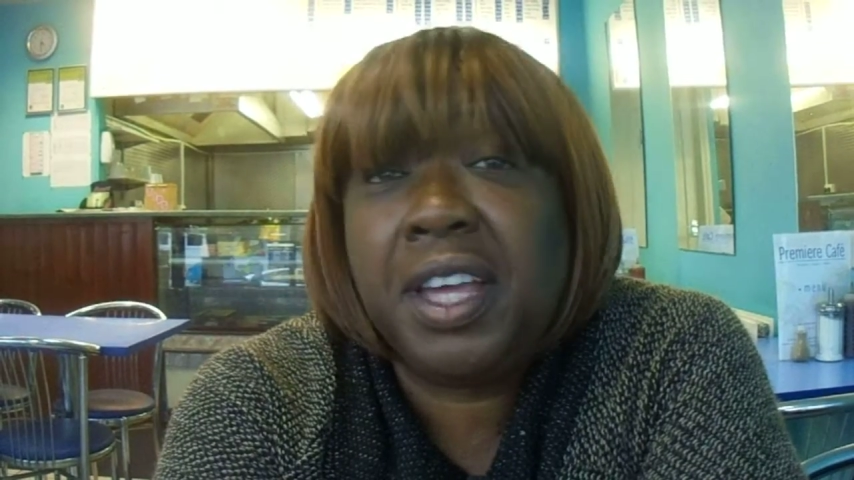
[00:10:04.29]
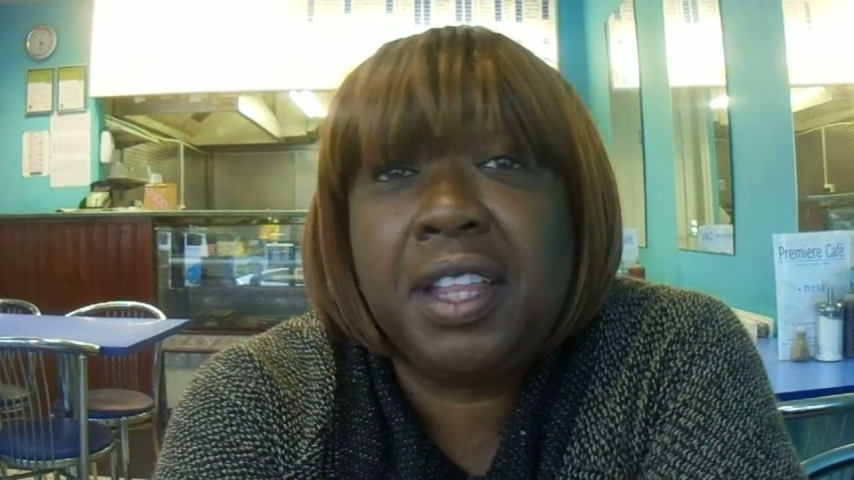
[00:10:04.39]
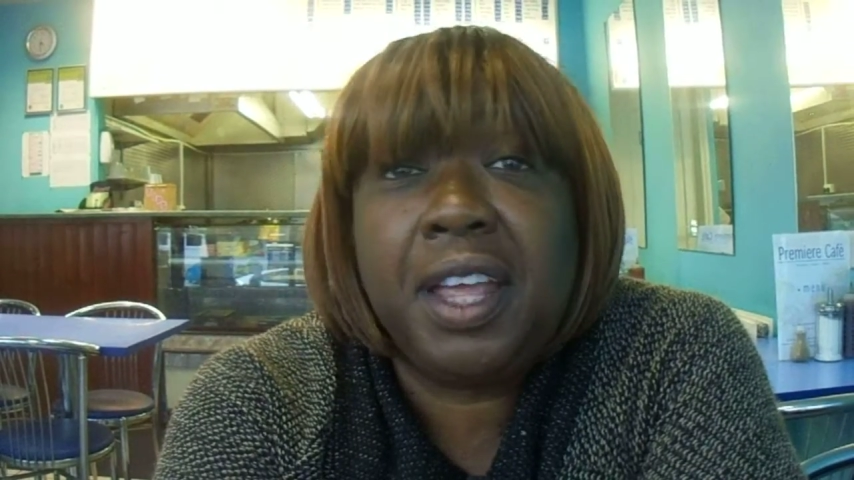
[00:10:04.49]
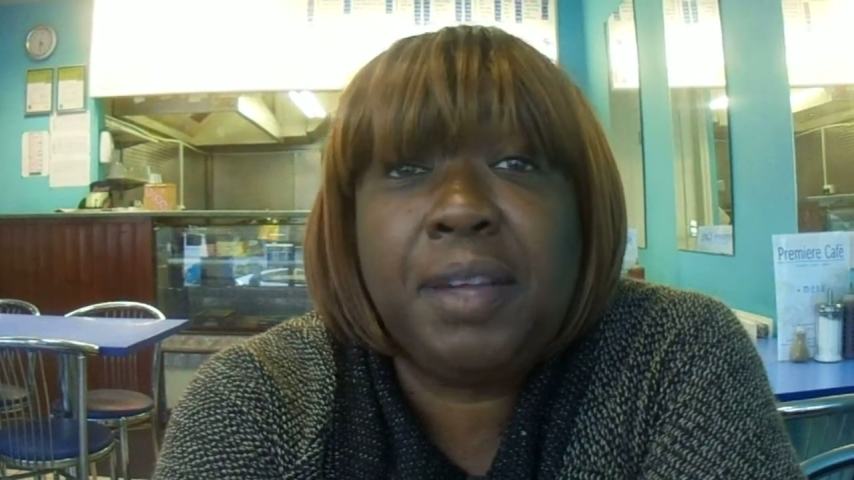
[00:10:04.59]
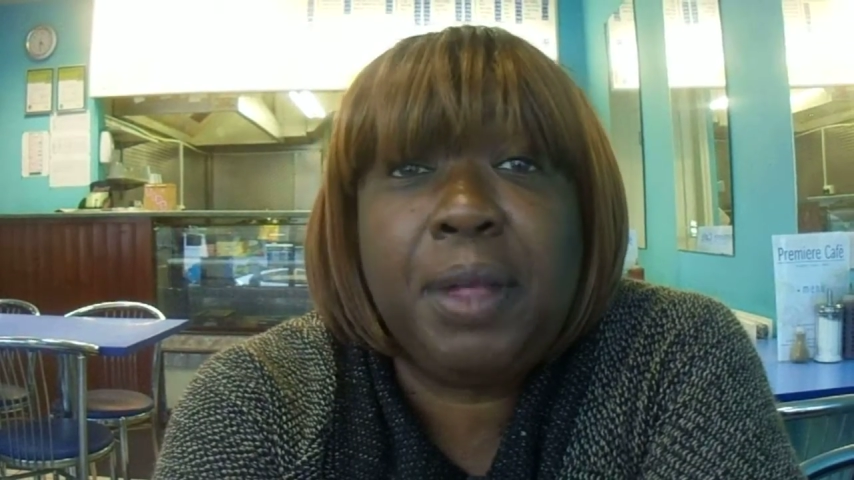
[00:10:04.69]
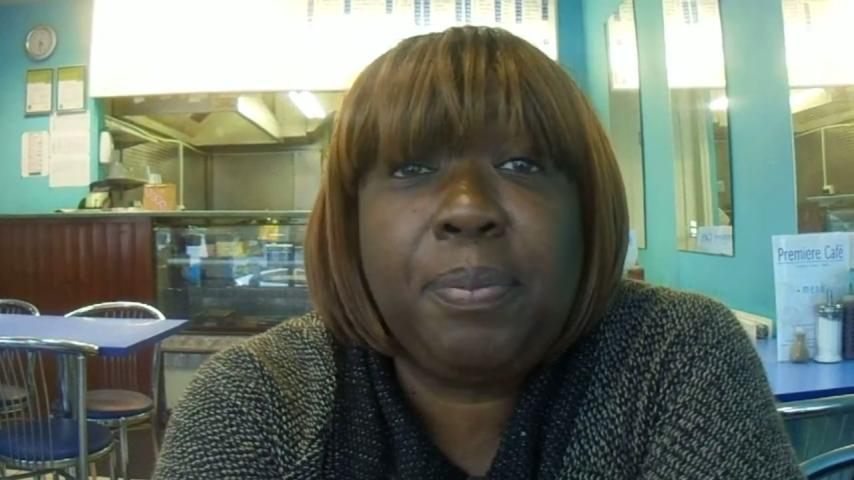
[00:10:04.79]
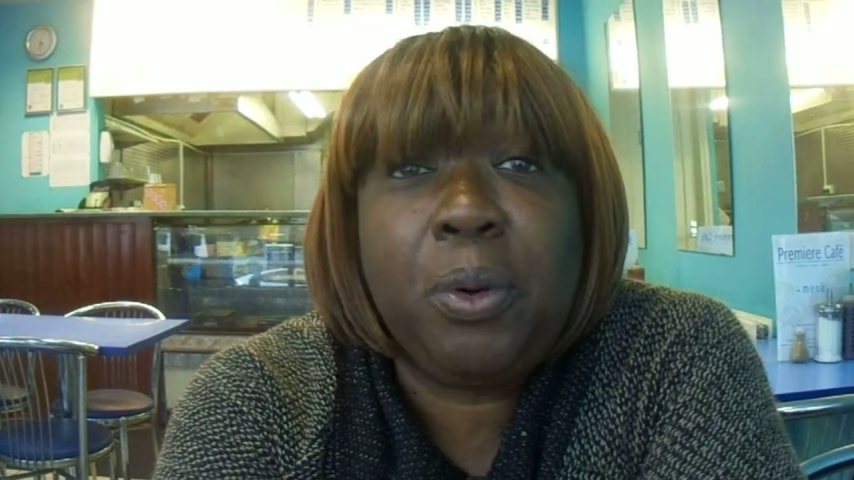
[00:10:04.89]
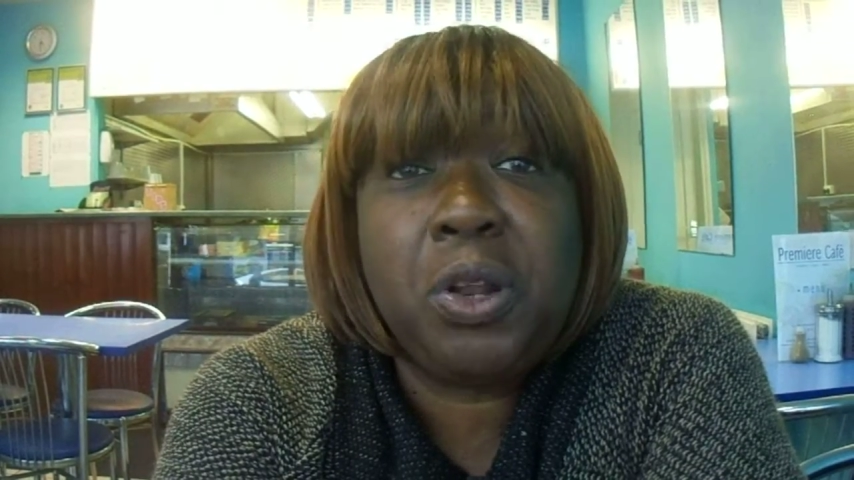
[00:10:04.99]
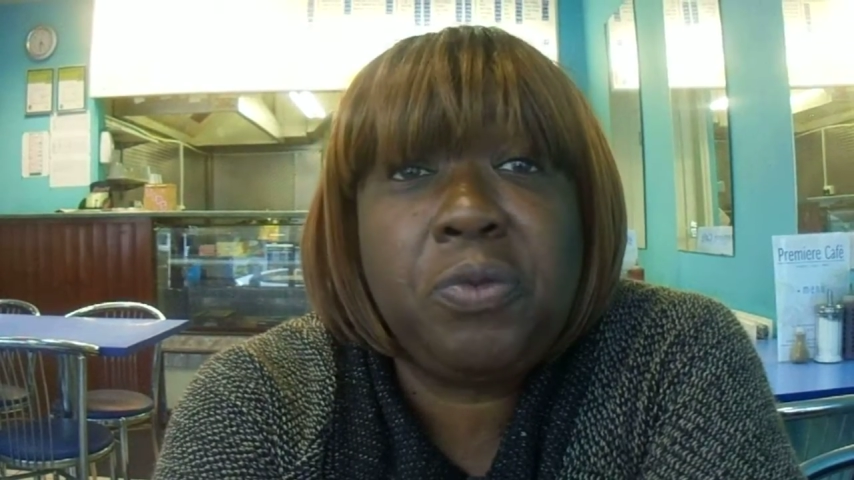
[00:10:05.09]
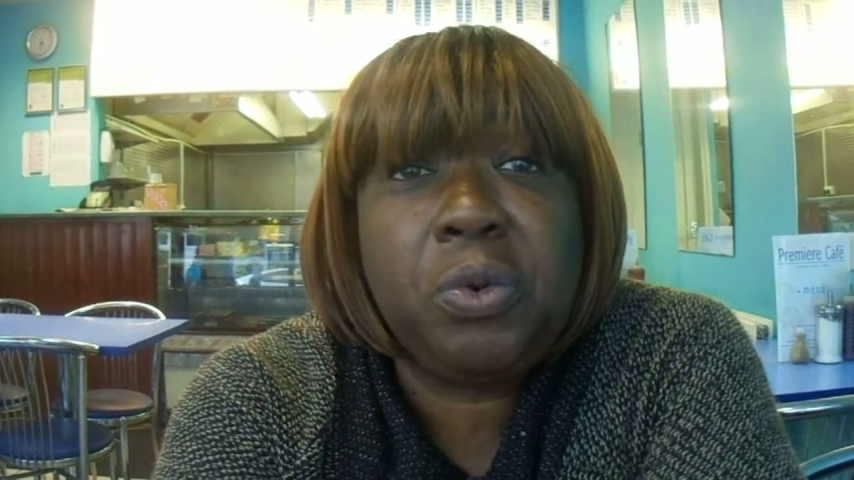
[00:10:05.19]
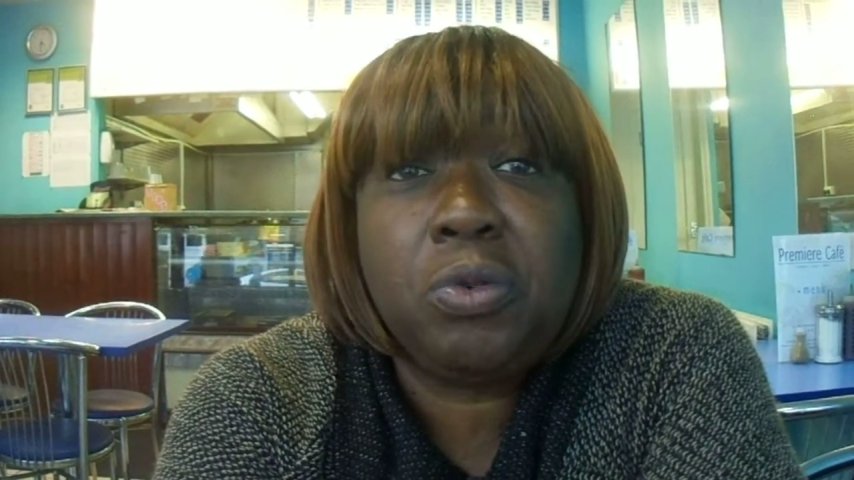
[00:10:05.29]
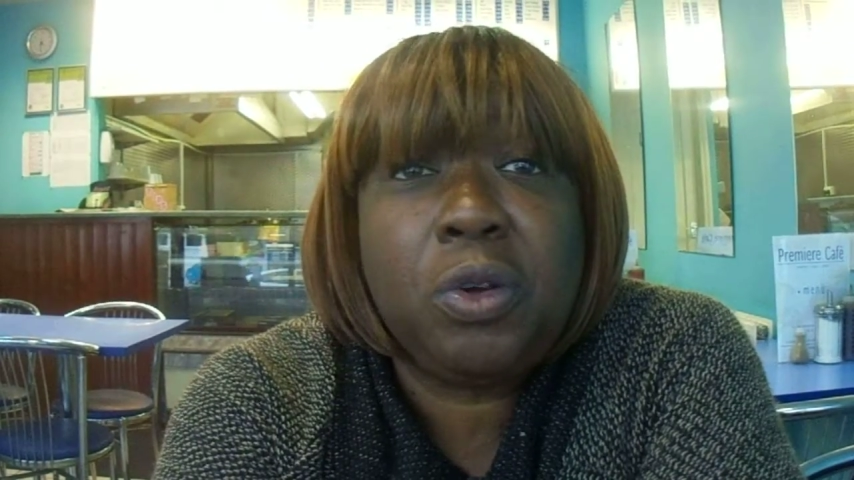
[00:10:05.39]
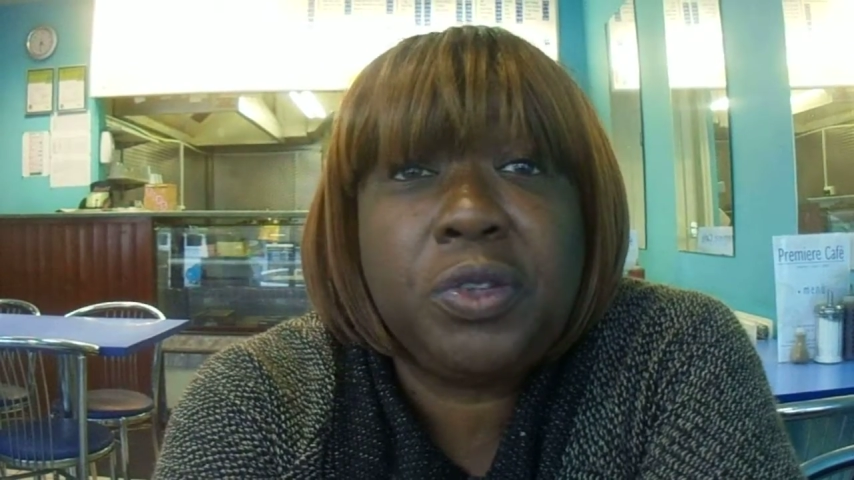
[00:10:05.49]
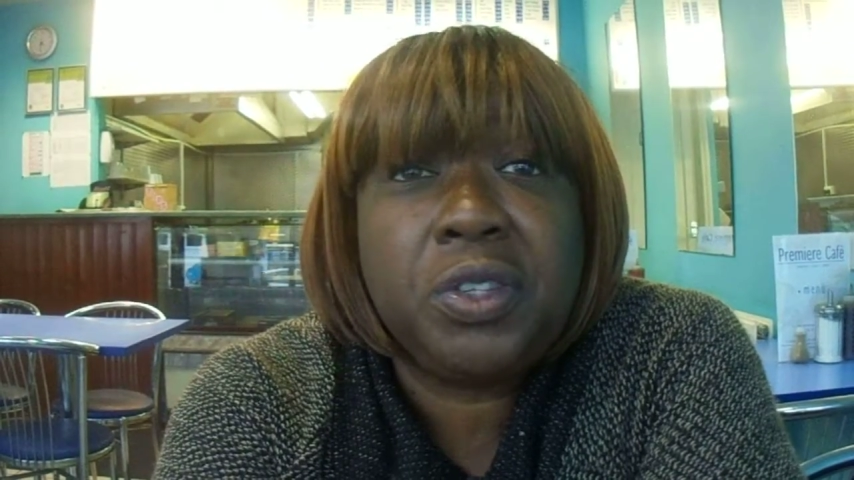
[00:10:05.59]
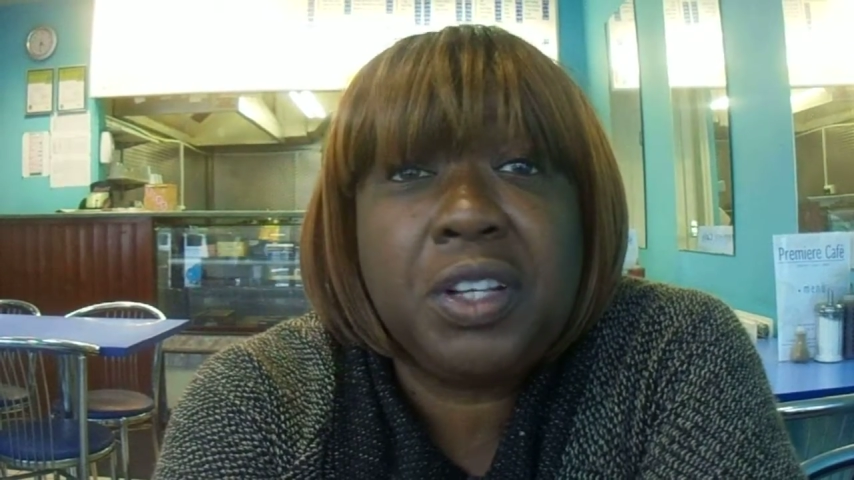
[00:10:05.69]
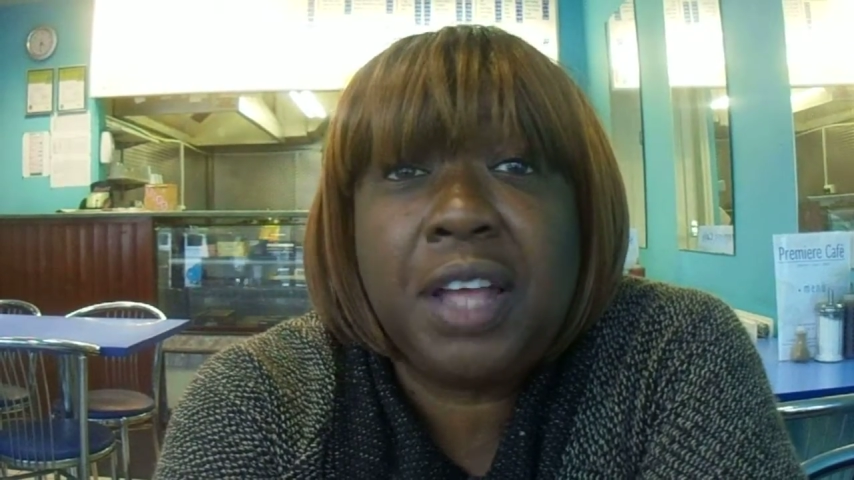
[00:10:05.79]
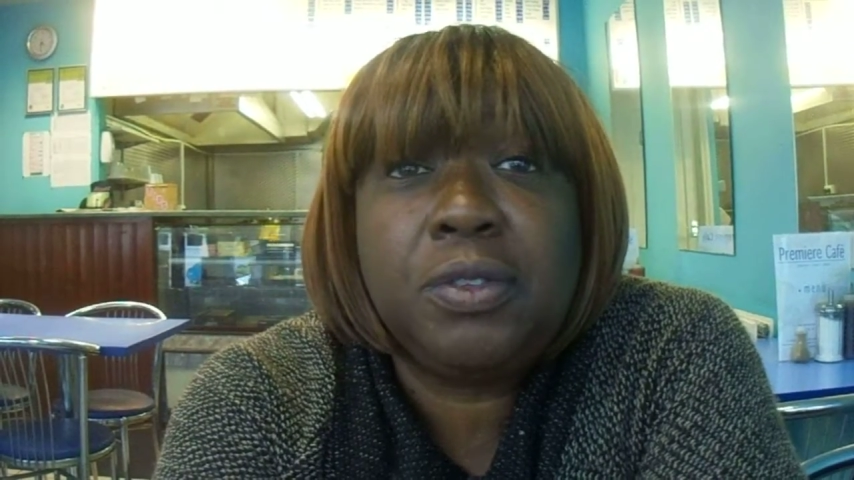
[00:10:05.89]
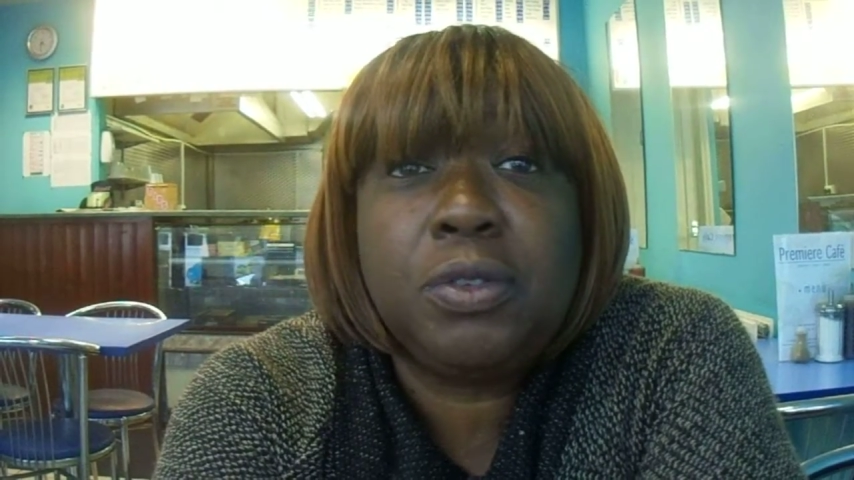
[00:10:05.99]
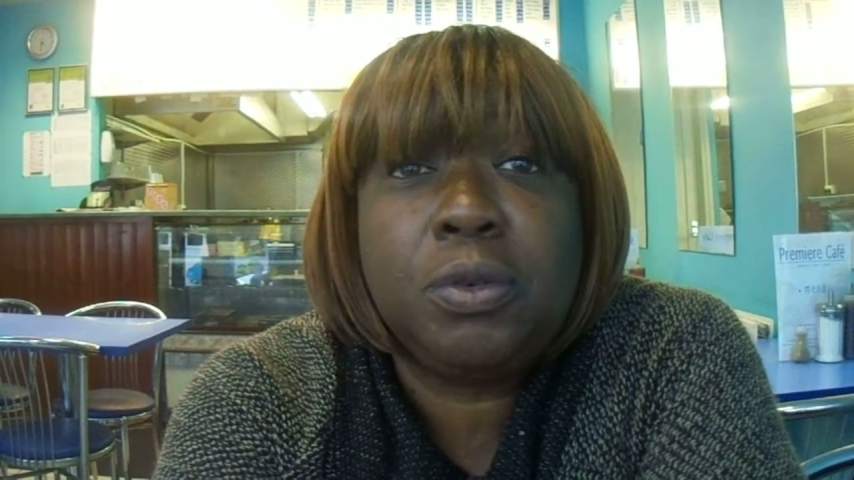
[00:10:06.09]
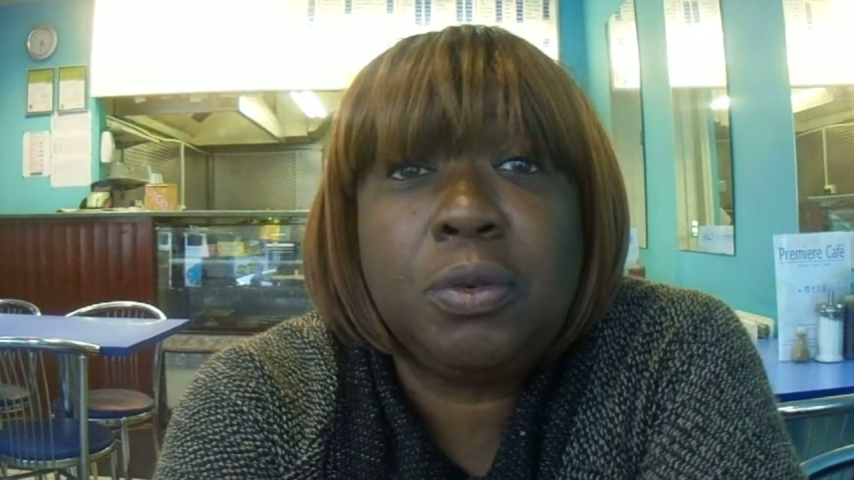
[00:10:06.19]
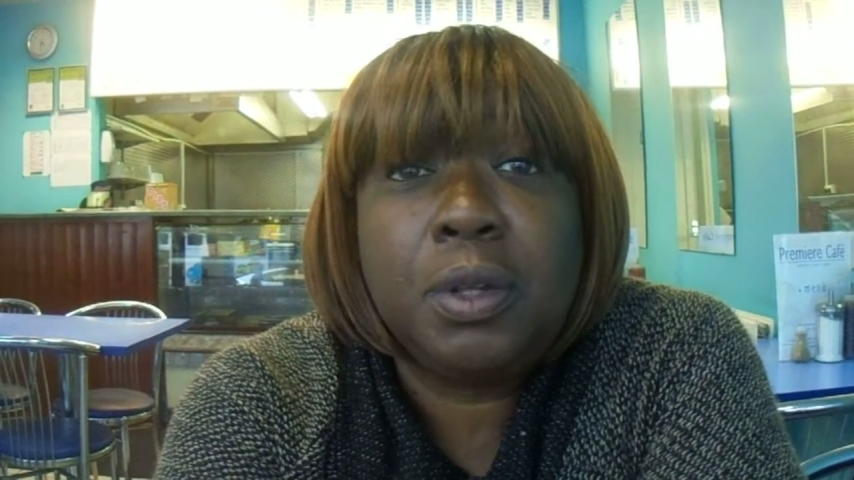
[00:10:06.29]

their, their point of view across to the council.